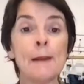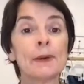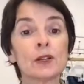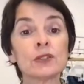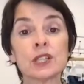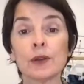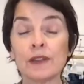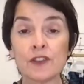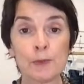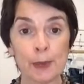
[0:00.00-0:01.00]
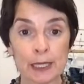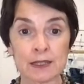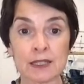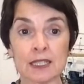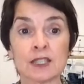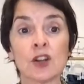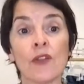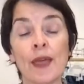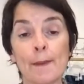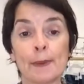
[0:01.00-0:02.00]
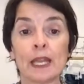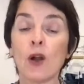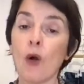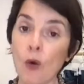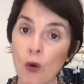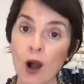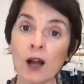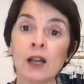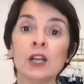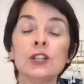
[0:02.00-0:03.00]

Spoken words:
But also if your bust is not that big or